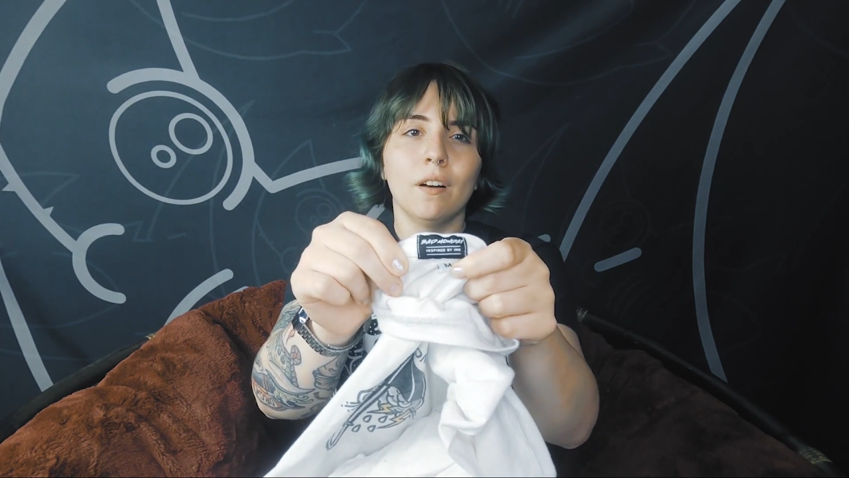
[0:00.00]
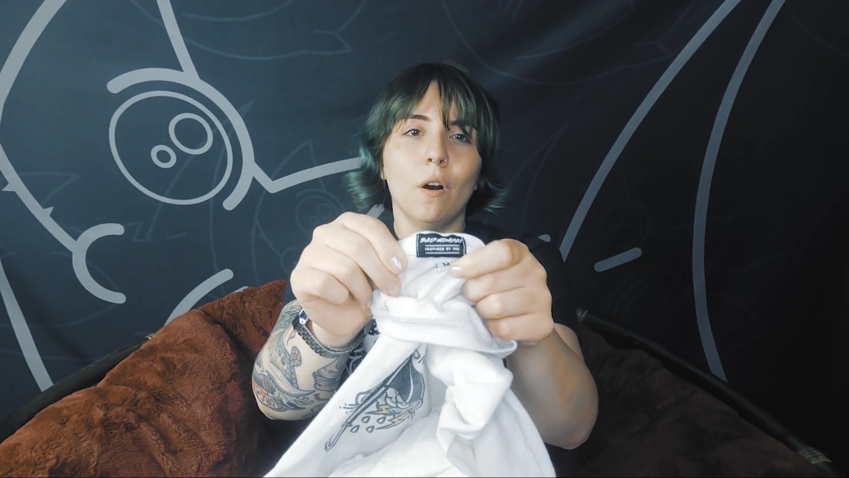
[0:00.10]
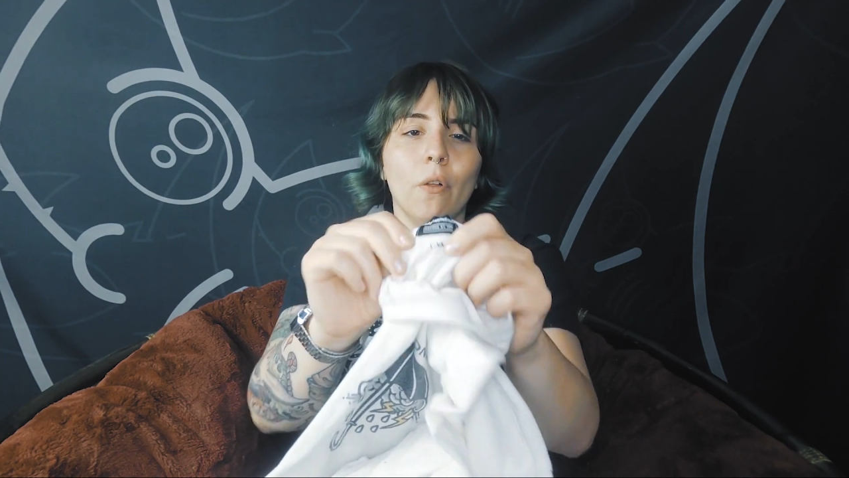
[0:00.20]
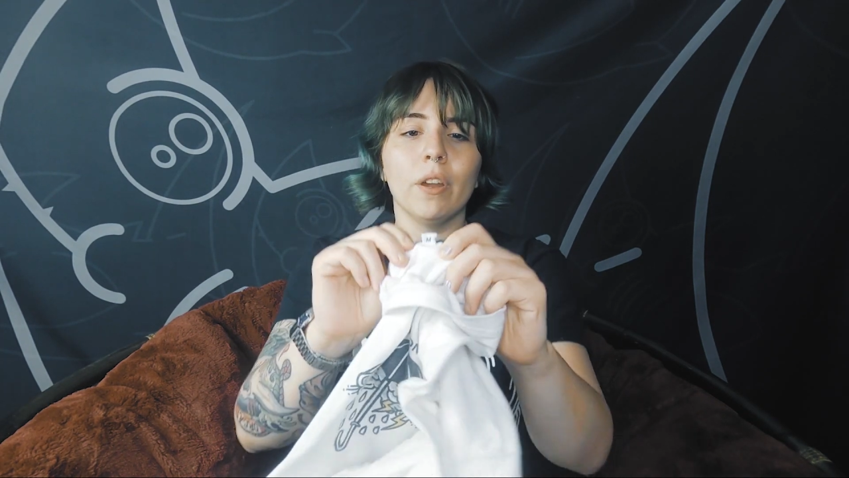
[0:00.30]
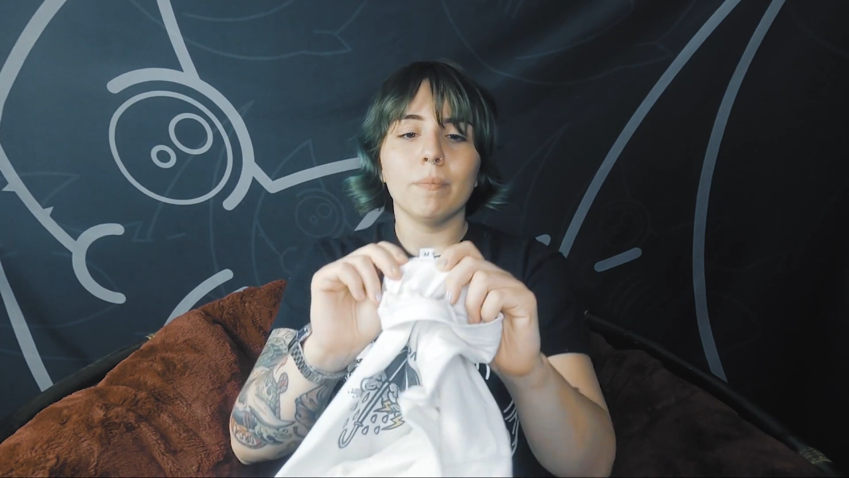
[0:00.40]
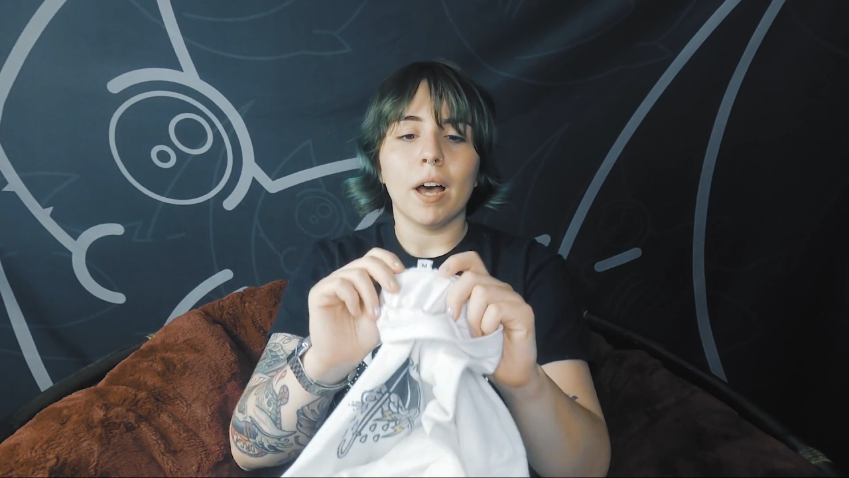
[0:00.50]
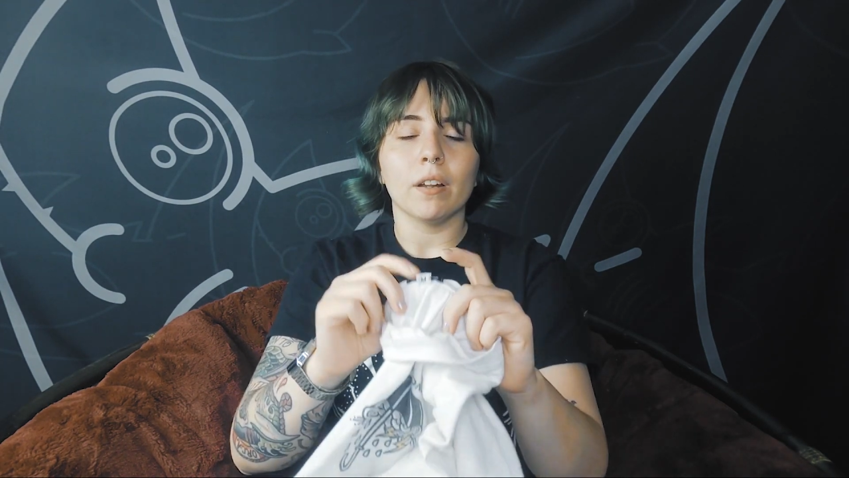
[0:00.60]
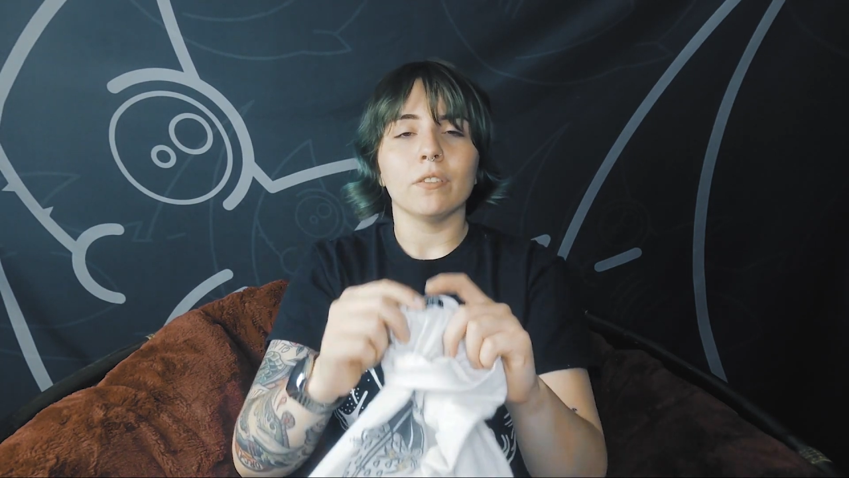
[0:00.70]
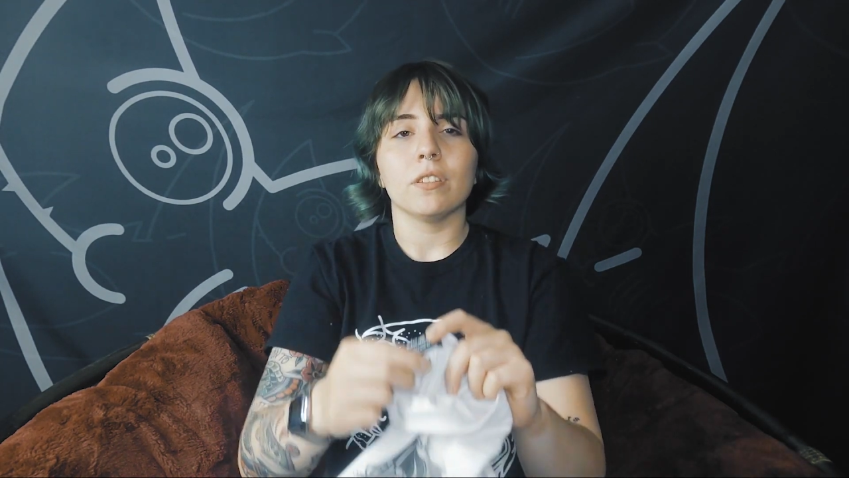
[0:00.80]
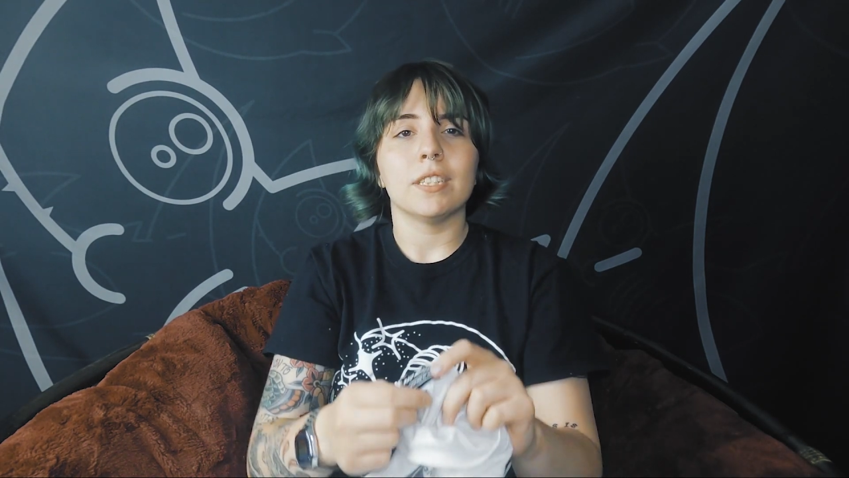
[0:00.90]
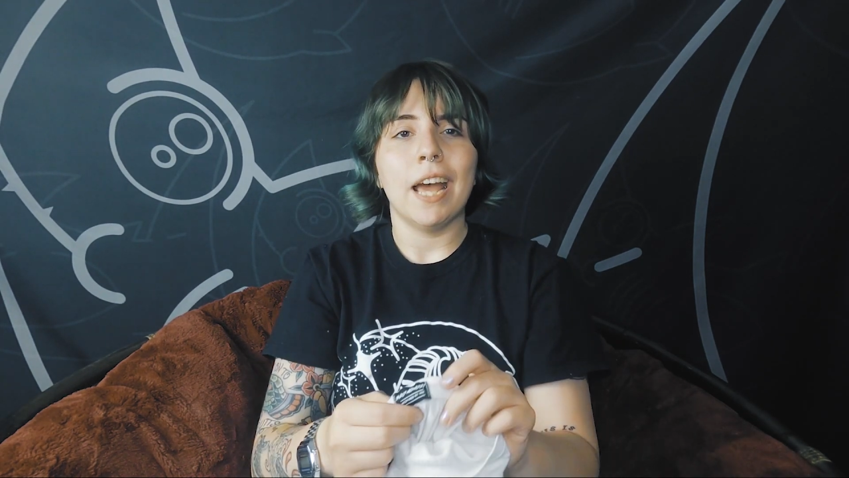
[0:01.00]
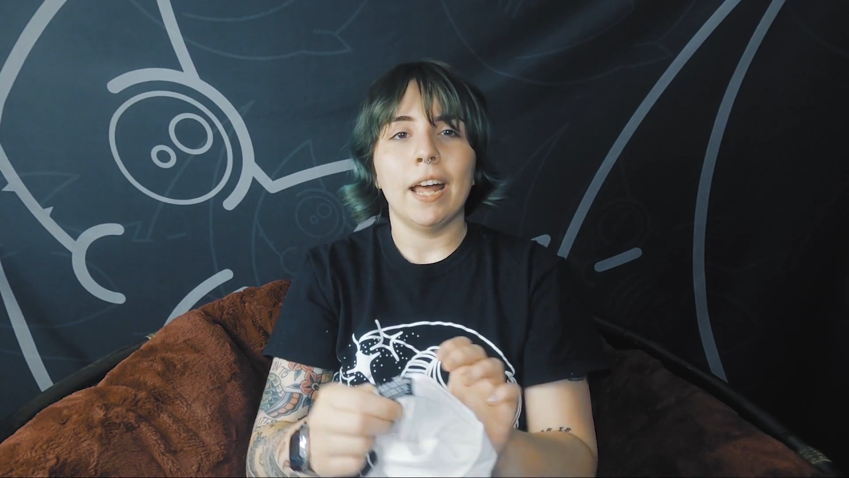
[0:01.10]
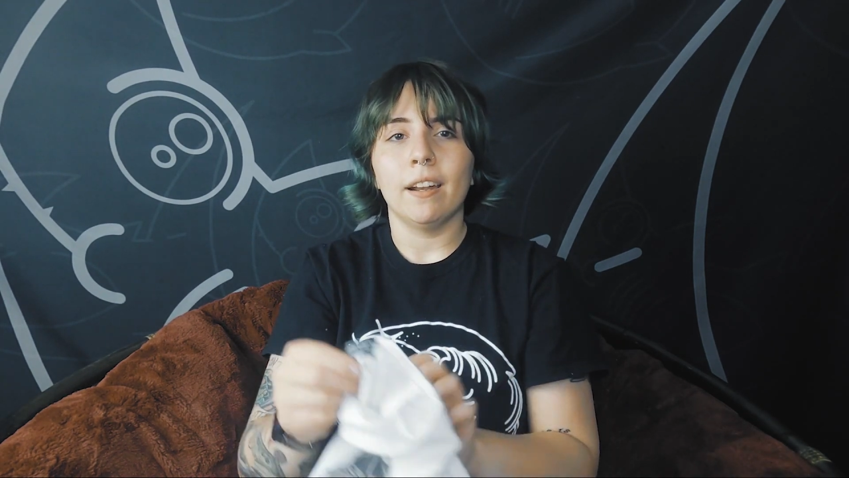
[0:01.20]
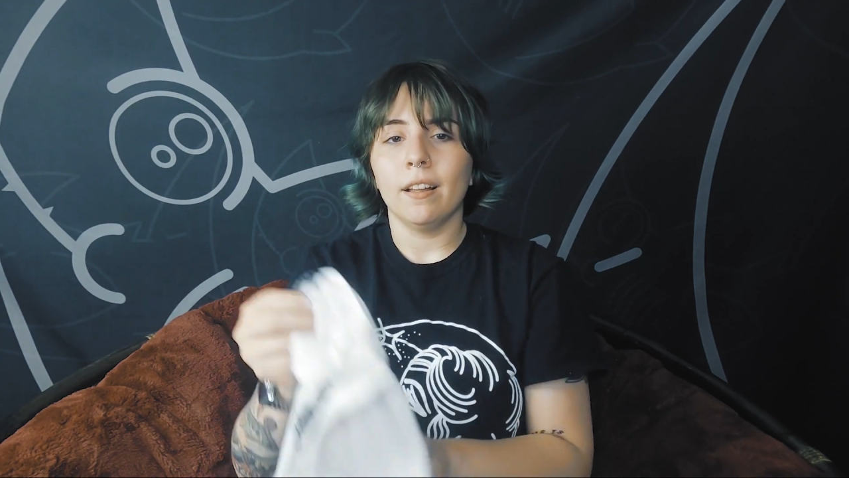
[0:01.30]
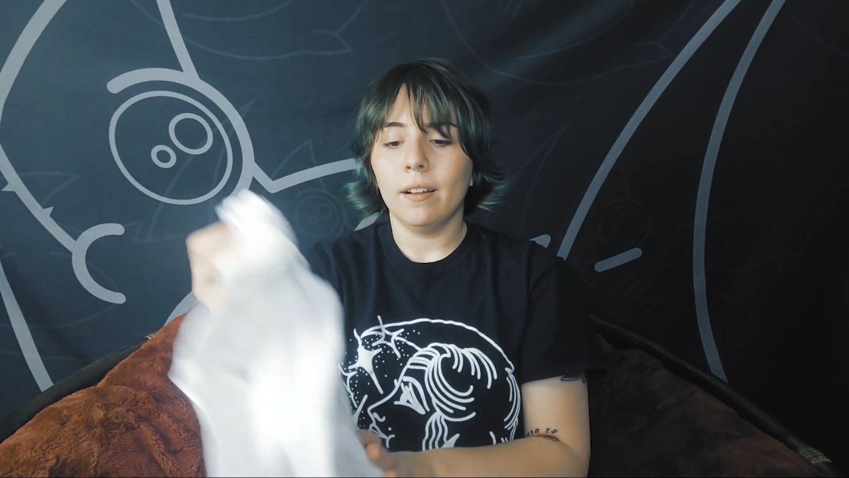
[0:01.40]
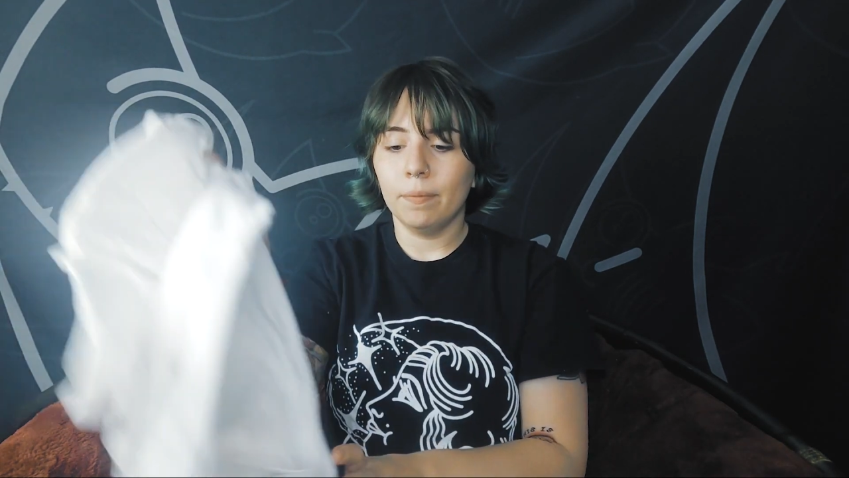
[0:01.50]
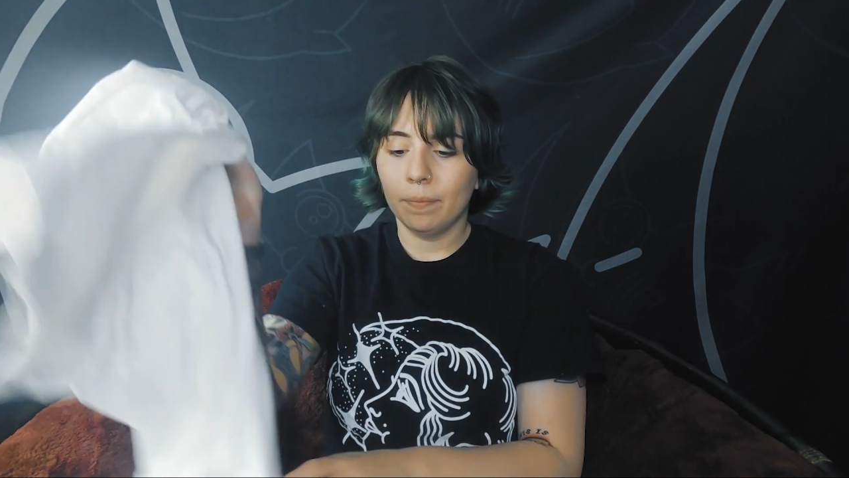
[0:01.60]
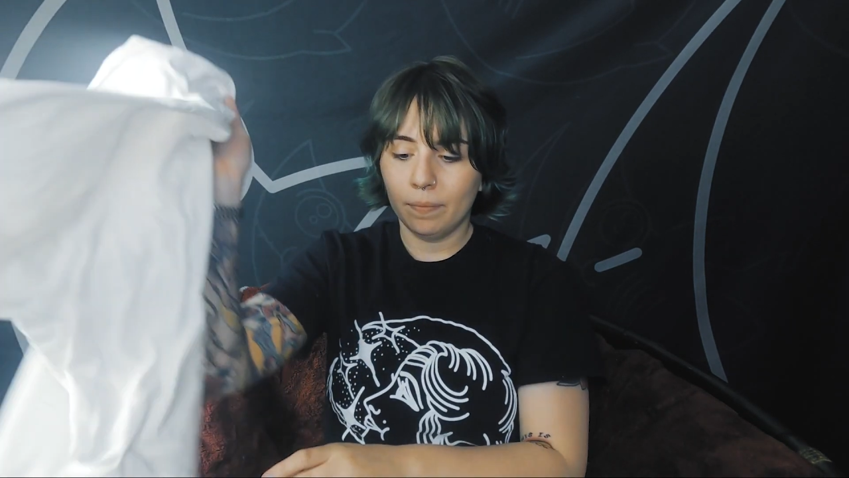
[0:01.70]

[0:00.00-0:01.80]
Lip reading: All their models are tatted up.